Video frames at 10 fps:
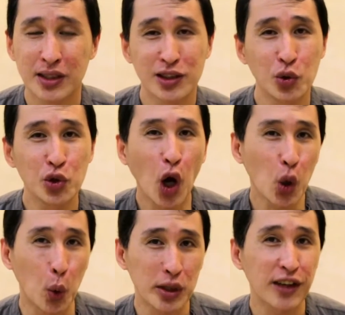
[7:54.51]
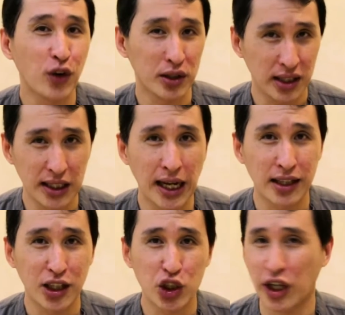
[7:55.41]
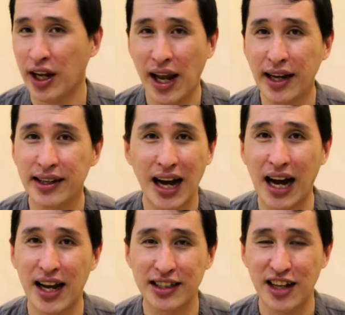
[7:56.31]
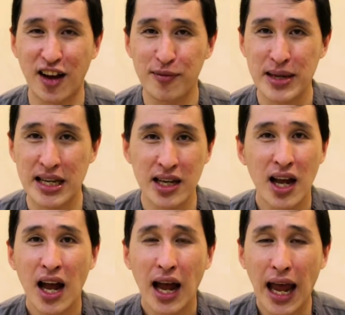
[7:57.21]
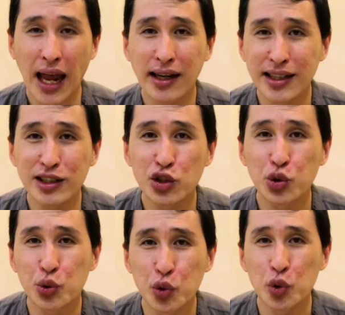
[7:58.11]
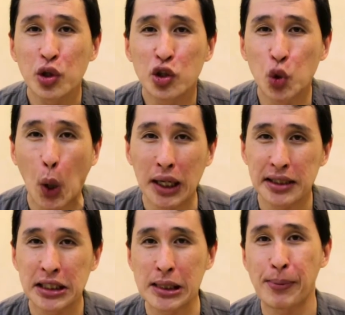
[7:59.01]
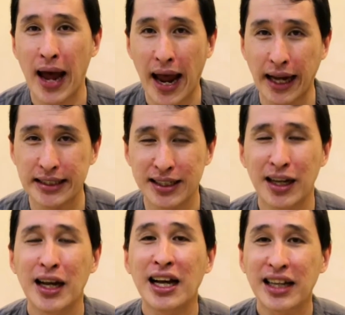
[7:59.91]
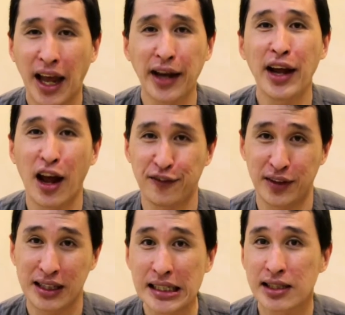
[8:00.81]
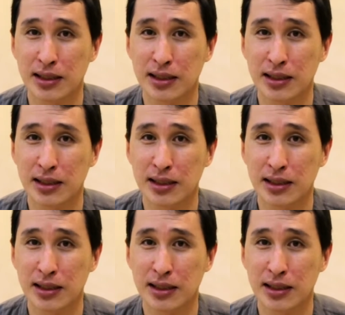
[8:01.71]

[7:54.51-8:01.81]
So not only for the ENTJ and the ISFP, any two duality pairs can have this